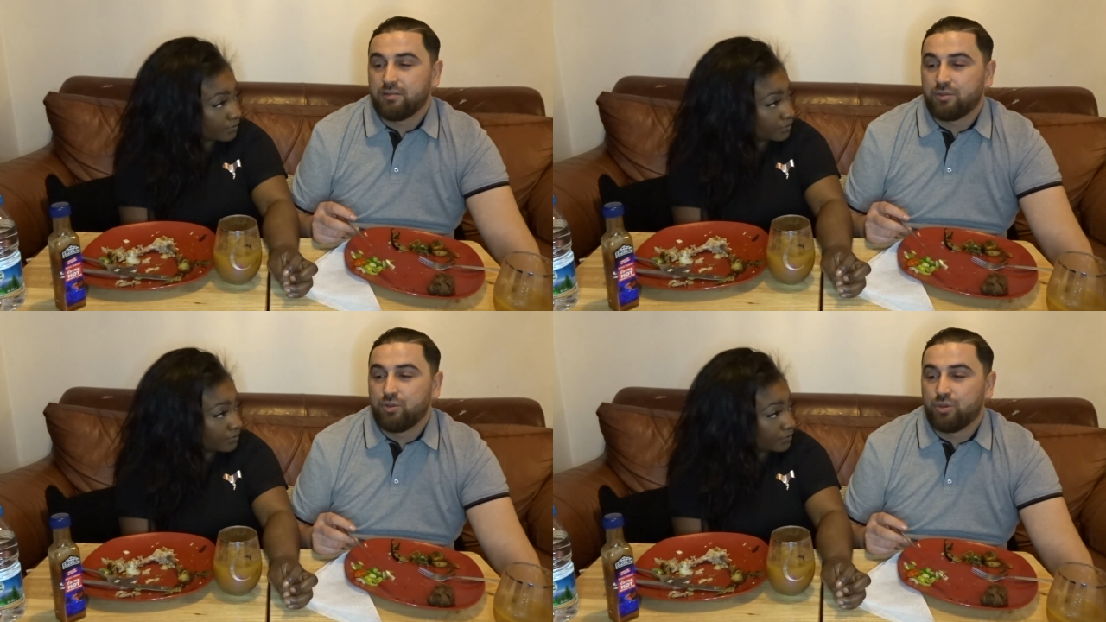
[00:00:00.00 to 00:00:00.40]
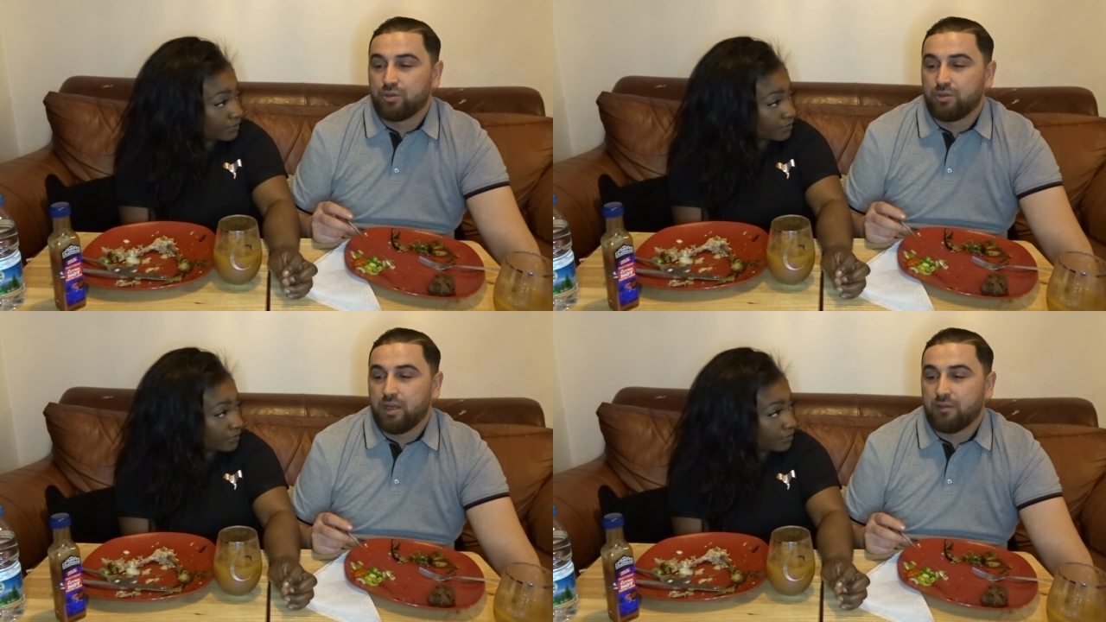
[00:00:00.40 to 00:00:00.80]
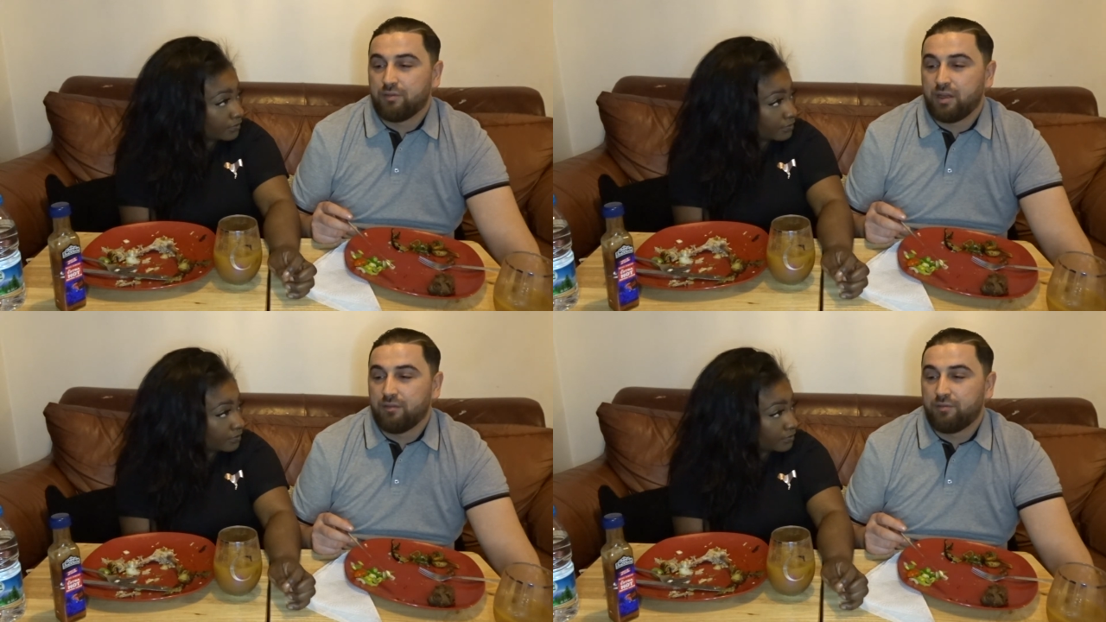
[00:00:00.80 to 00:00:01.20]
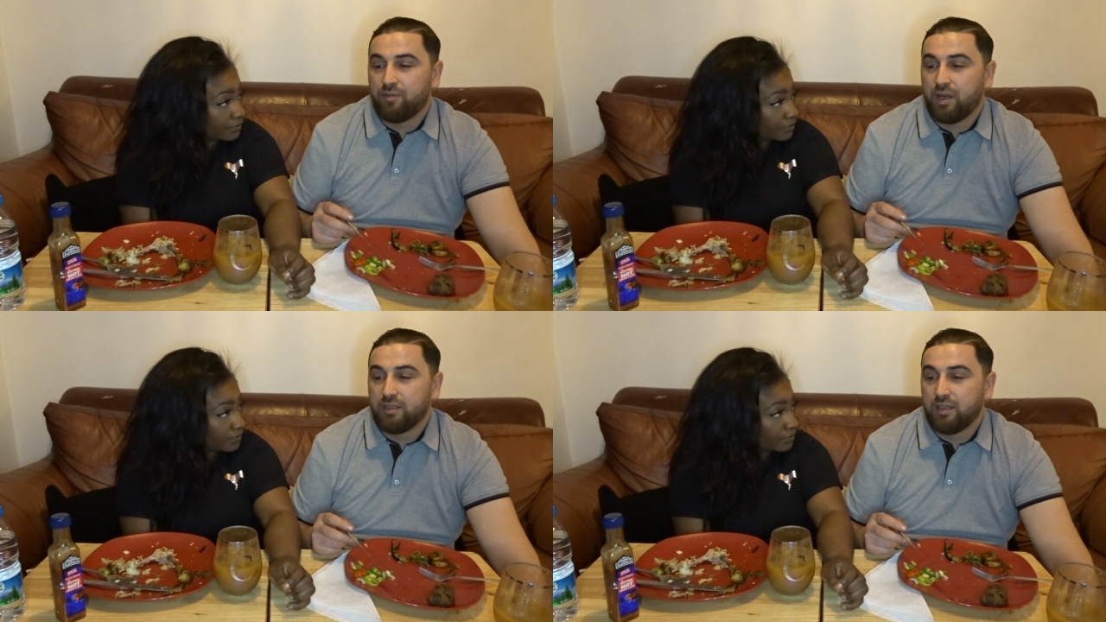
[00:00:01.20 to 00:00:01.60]
Speaker 1: cooked, kind of
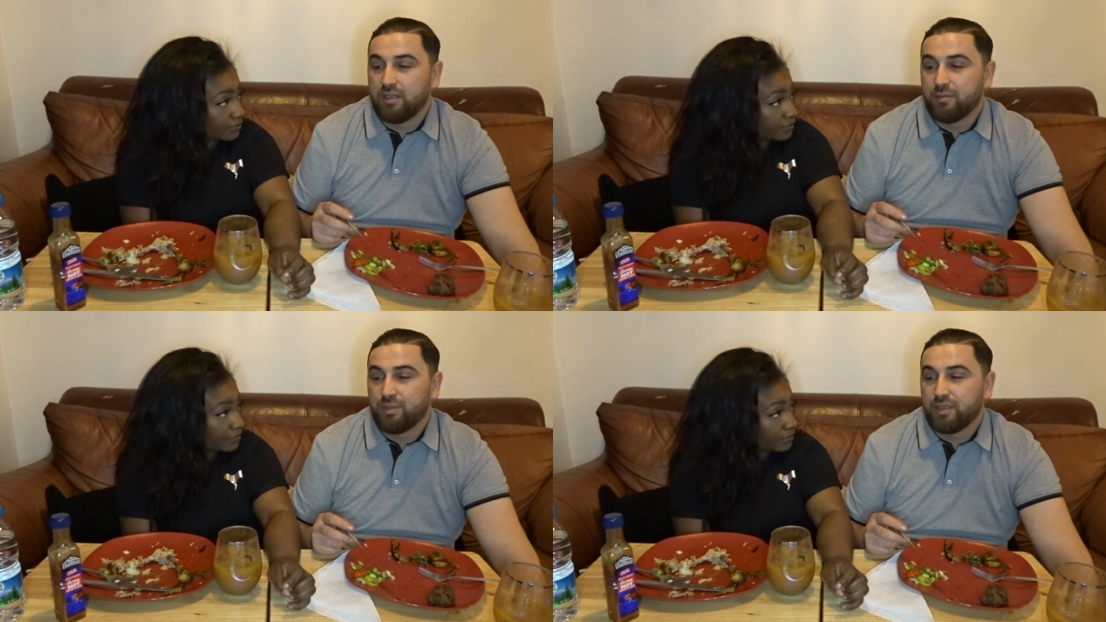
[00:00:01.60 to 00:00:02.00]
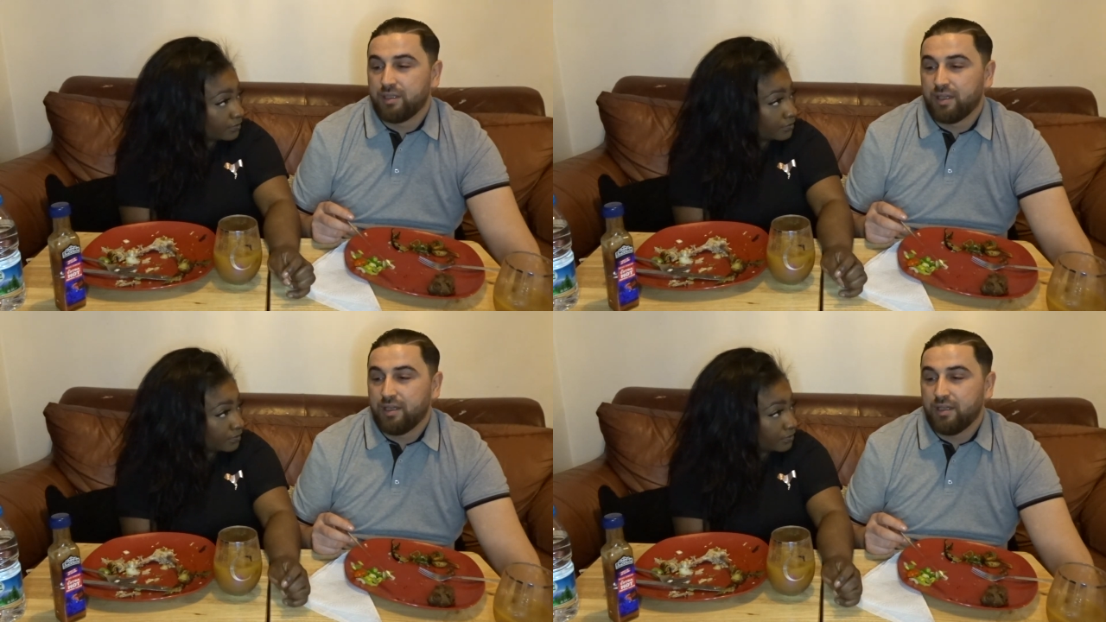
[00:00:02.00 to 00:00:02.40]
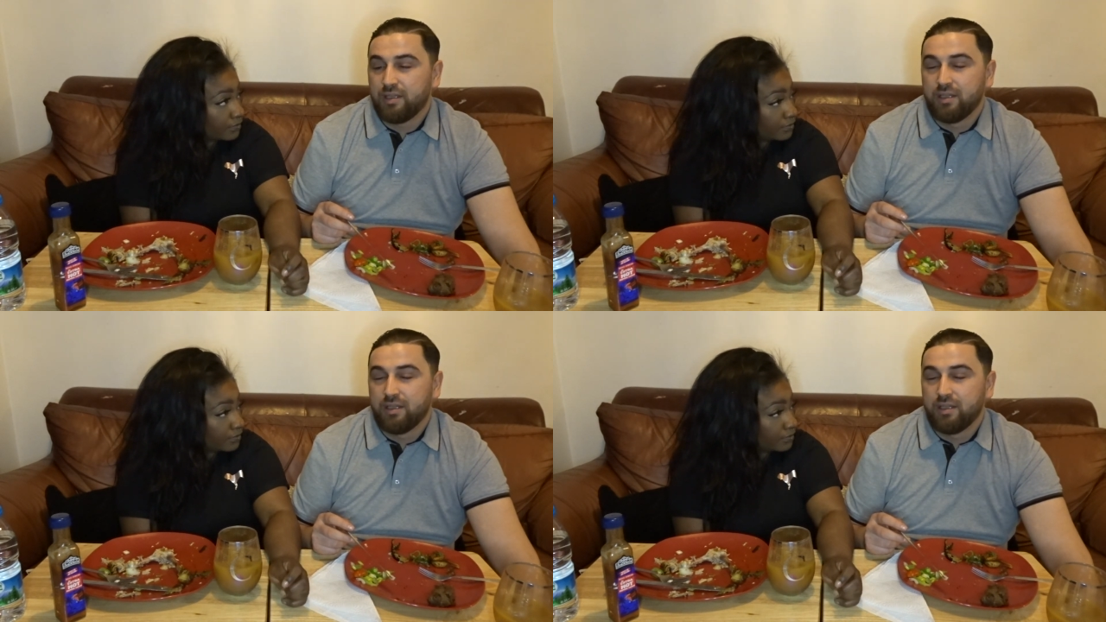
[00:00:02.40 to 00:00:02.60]
fried a little bit, yeah?